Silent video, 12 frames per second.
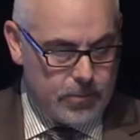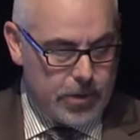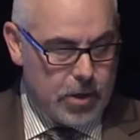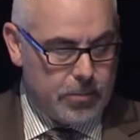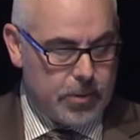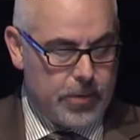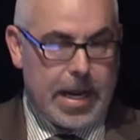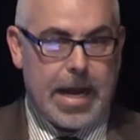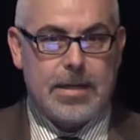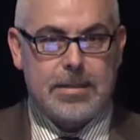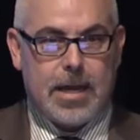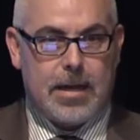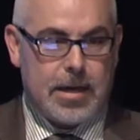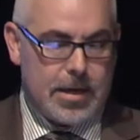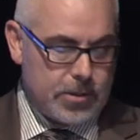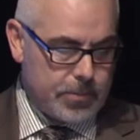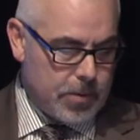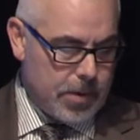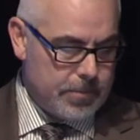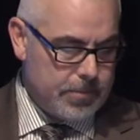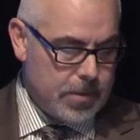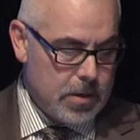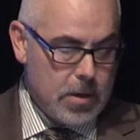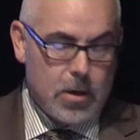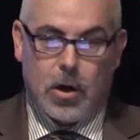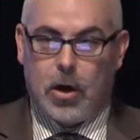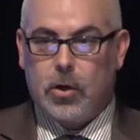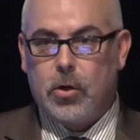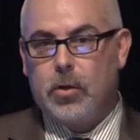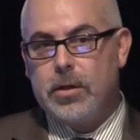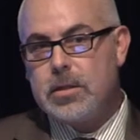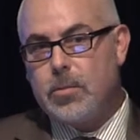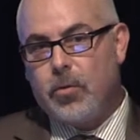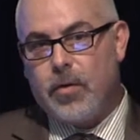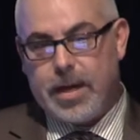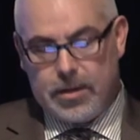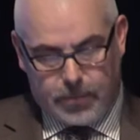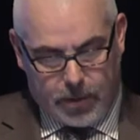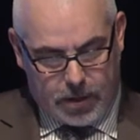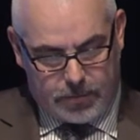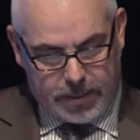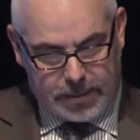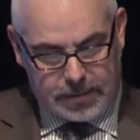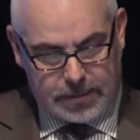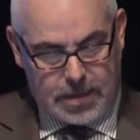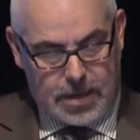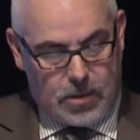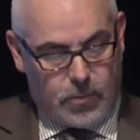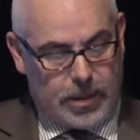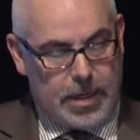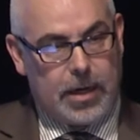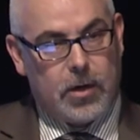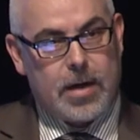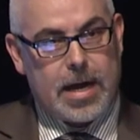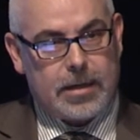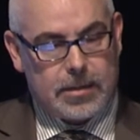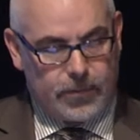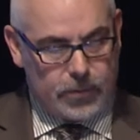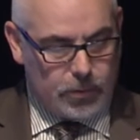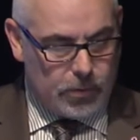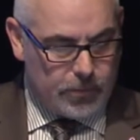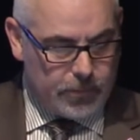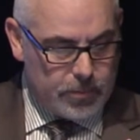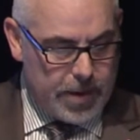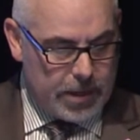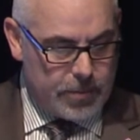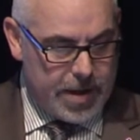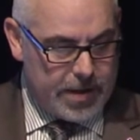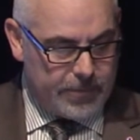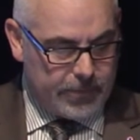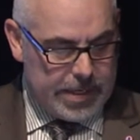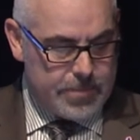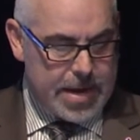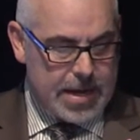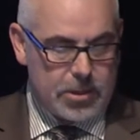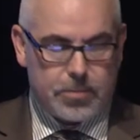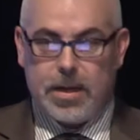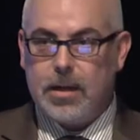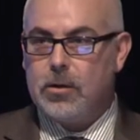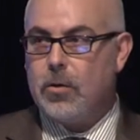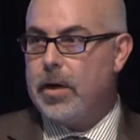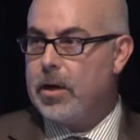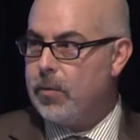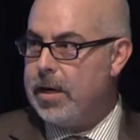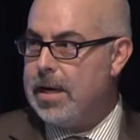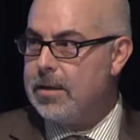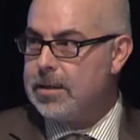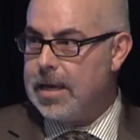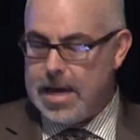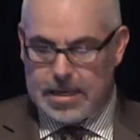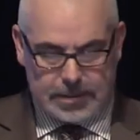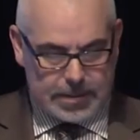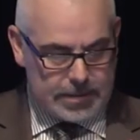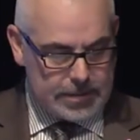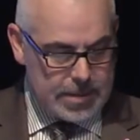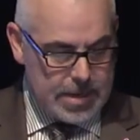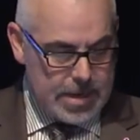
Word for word: we hope to enhance that dashboard. Our goal is to provide departments with an interactive tool for better fleet management, lowering greenhouse gases,